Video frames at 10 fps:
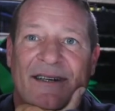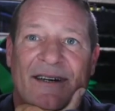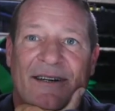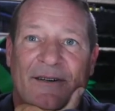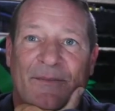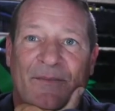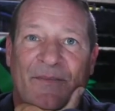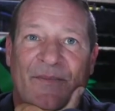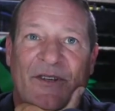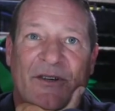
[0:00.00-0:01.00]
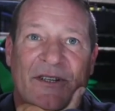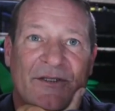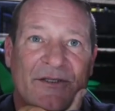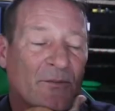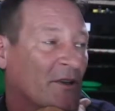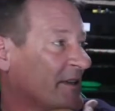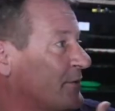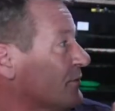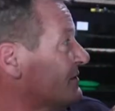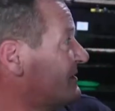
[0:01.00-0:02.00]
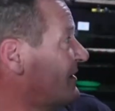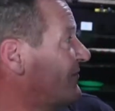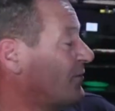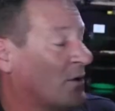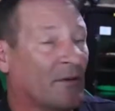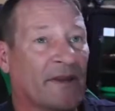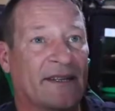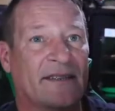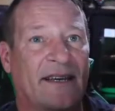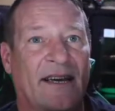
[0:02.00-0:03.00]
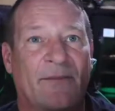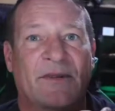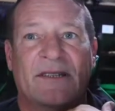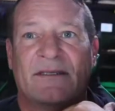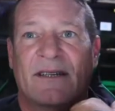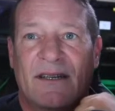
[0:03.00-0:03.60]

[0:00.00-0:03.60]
Um, you can do some really cool stuff for them, like the cabinets.